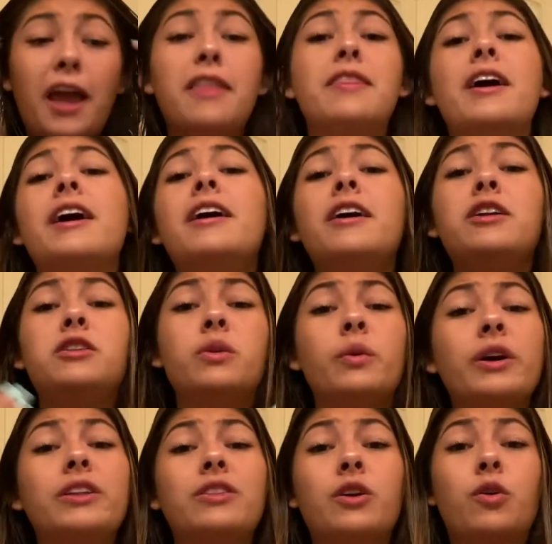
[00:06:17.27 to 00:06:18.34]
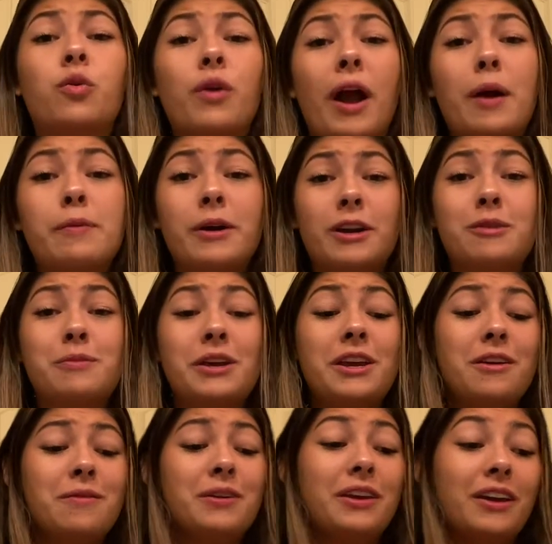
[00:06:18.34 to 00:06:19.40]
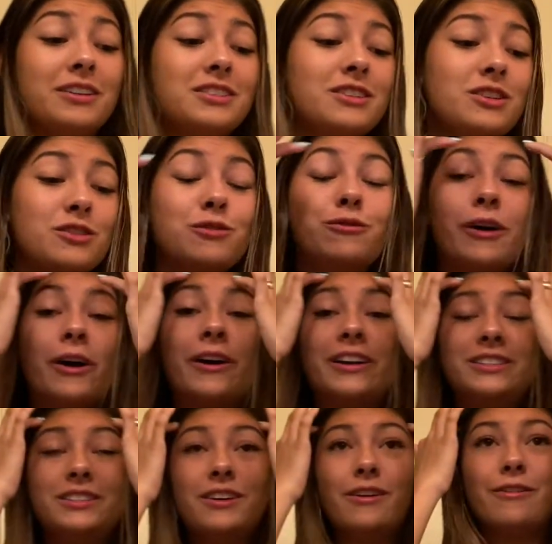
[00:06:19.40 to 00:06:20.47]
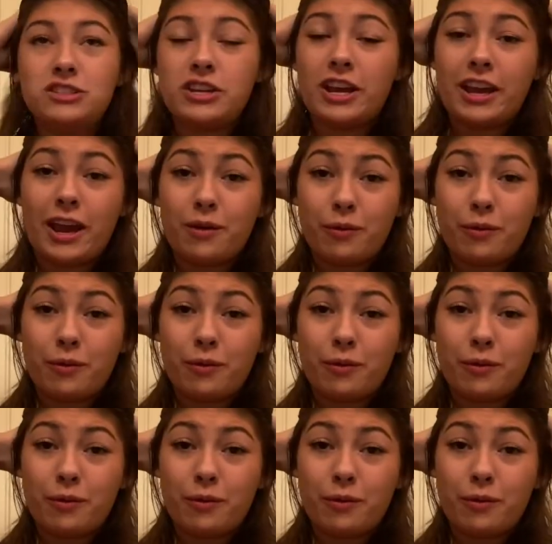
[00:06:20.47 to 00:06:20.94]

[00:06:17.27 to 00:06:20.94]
and that annoyed the crap out of me because it just felt as if J.K.